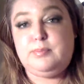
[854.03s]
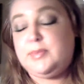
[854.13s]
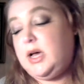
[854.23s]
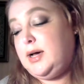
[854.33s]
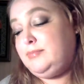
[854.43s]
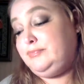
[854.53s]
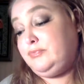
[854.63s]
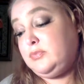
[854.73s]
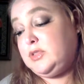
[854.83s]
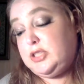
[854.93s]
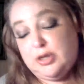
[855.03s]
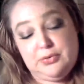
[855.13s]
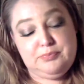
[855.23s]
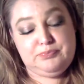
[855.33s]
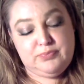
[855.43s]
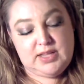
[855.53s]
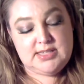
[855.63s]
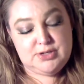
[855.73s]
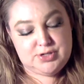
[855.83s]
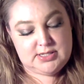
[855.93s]
Um, so that's
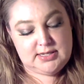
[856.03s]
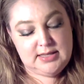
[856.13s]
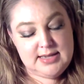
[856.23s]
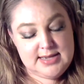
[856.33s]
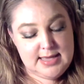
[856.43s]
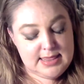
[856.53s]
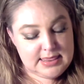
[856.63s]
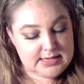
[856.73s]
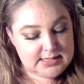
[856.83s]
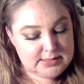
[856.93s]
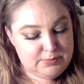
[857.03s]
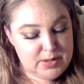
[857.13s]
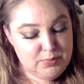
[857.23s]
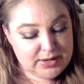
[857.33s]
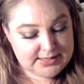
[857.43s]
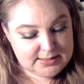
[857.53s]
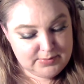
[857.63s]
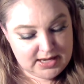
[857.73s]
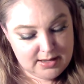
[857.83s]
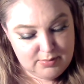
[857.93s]
interesting. That does impress
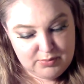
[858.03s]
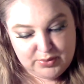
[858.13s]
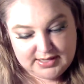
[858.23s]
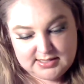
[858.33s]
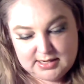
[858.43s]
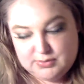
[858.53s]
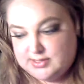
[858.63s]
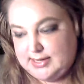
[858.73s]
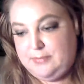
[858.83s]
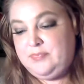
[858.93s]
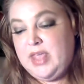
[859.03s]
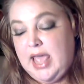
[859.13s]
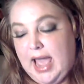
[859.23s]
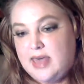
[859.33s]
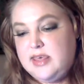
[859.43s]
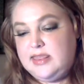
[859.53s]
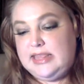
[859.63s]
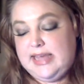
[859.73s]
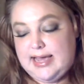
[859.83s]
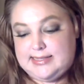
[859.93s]
me. I am impressed, I will say. And then the
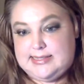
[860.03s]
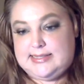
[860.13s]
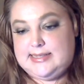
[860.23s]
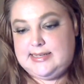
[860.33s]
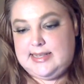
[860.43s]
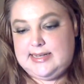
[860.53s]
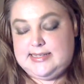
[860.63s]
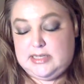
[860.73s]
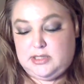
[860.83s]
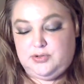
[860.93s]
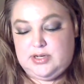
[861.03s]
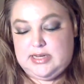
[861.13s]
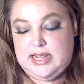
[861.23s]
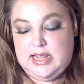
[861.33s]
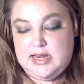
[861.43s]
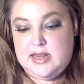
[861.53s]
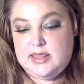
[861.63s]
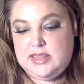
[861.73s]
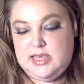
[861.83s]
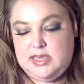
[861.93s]
last scent that is included in
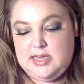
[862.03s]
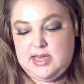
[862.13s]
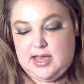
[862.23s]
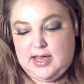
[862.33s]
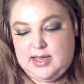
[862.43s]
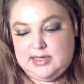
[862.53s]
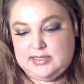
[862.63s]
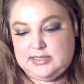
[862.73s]
the uh,